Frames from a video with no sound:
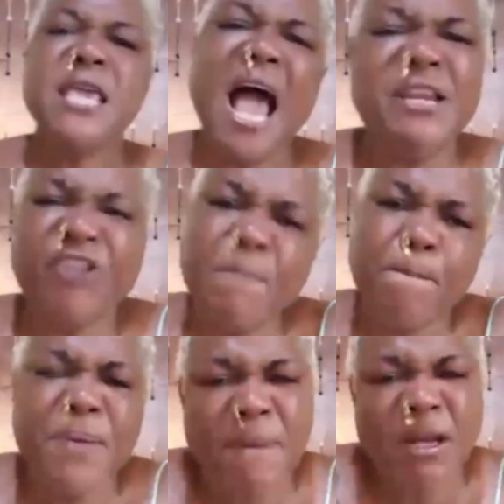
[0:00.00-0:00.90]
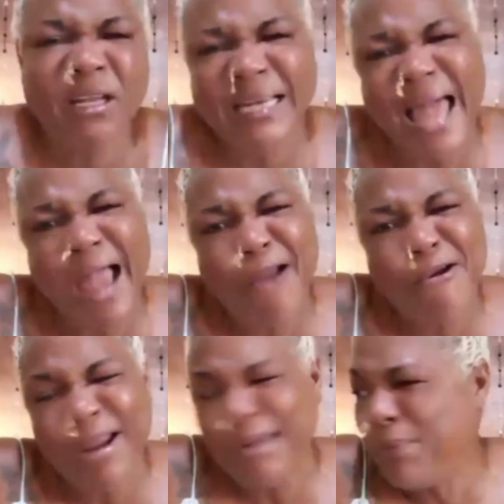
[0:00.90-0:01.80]
you and drink pure blood clot
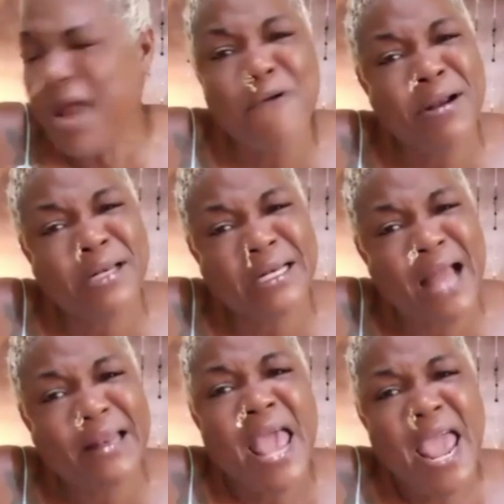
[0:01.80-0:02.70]
Red Bull and Red clot